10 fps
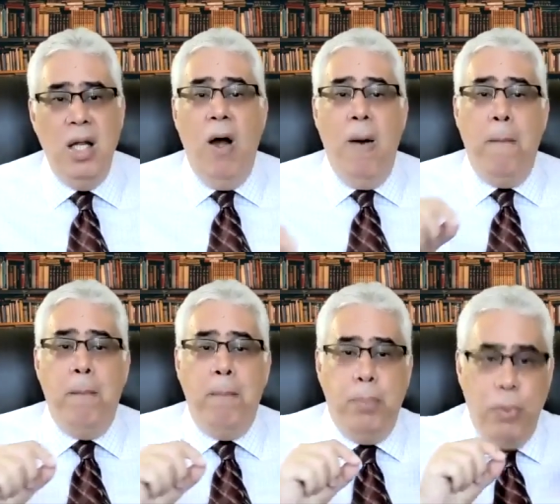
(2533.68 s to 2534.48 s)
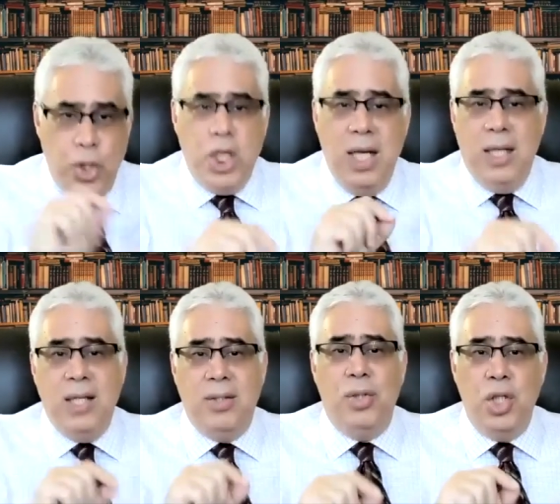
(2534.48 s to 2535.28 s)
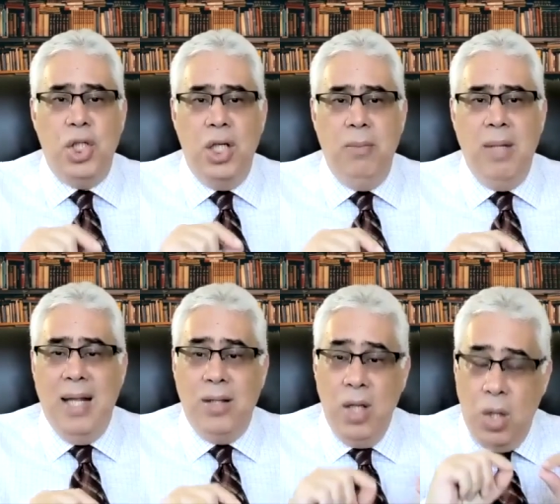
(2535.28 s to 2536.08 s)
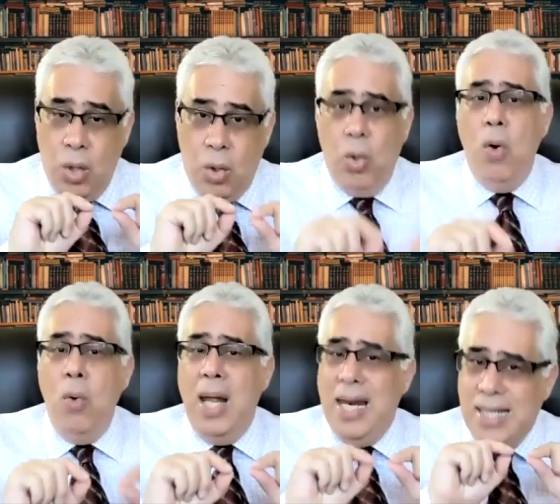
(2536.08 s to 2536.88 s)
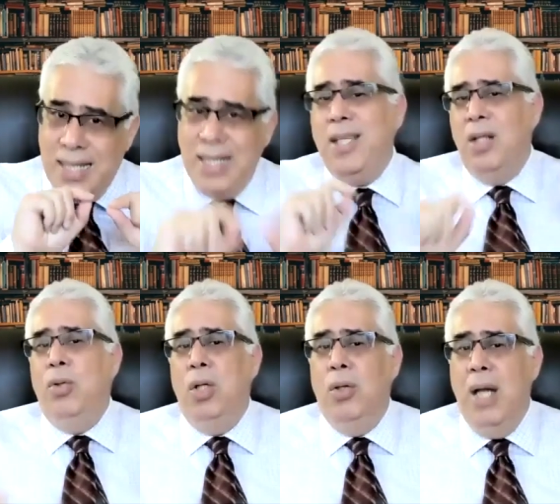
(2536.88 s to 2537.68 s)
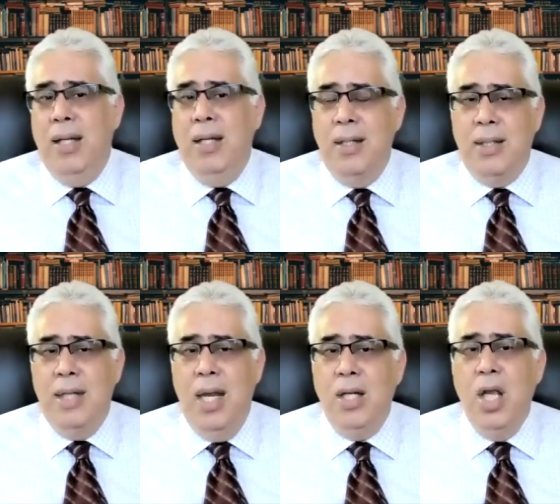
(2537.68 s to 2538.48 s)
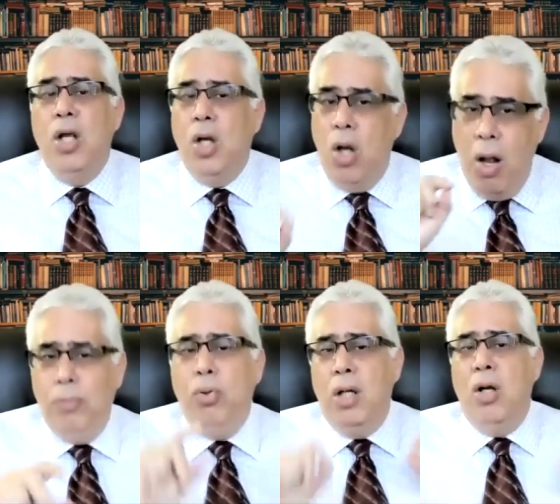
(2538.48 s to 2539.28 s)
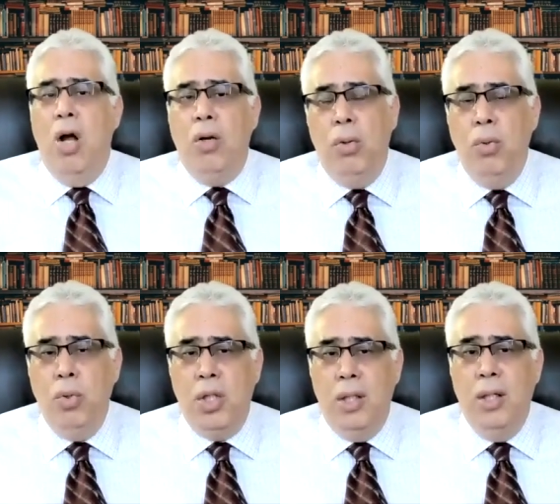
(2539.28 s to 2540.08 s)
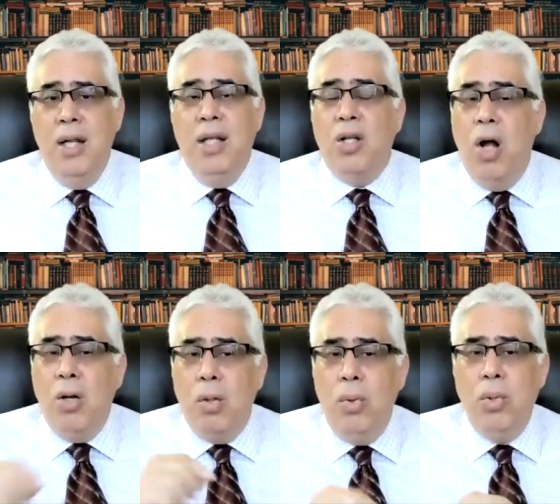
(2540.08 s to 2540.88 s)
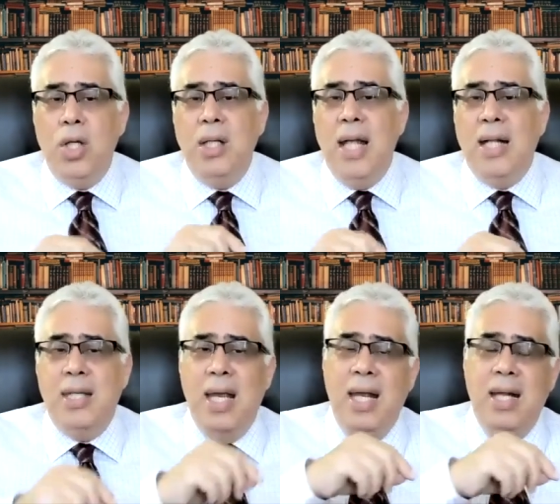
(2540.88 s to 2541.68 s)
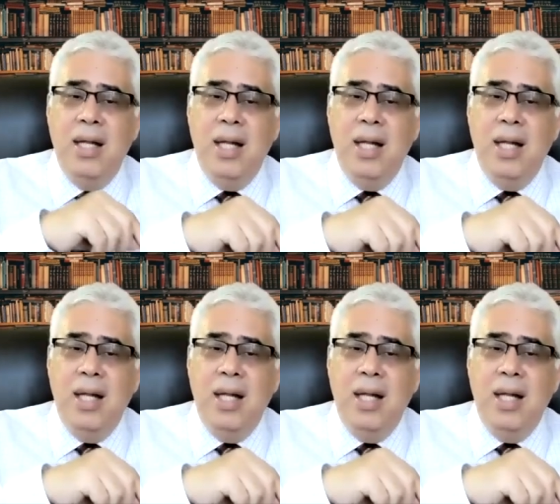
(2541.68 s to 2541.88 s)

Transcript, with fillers: are pushing this regime that go and listen to United States, come to a conclusion, conclusion that can